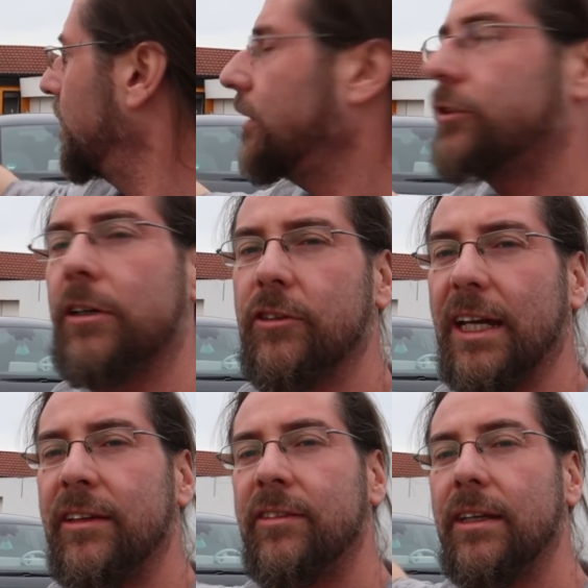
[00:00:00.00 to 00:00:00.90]
you can charge
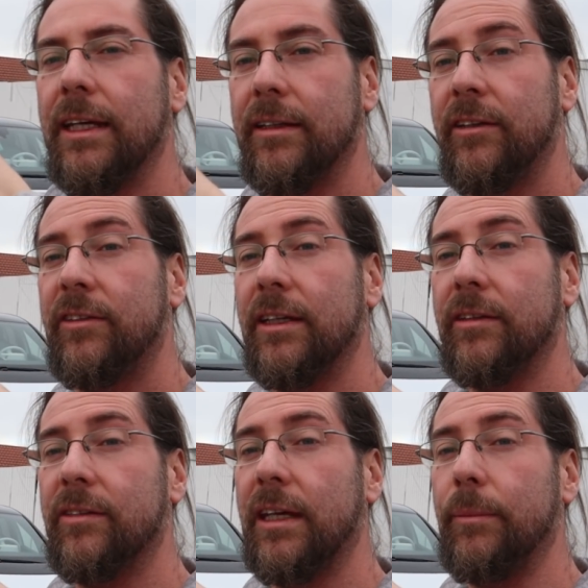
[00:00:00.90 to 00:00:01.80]
AC and DC at
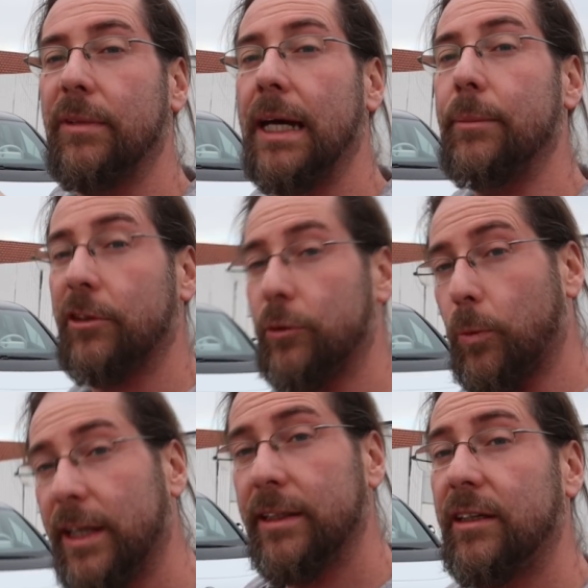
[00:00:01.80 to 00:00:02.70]
the same time. Just
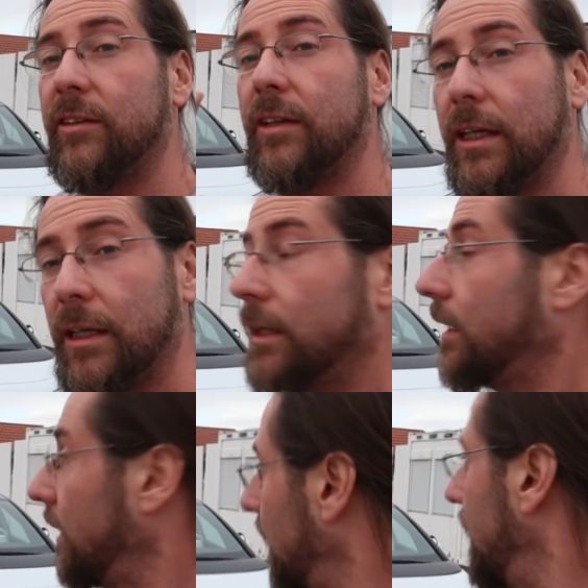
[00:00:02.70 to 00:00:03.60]
one DC
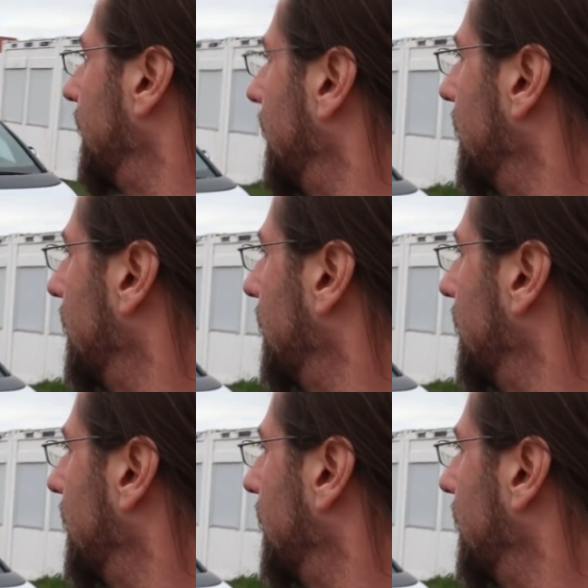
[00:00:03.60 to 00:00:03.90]
and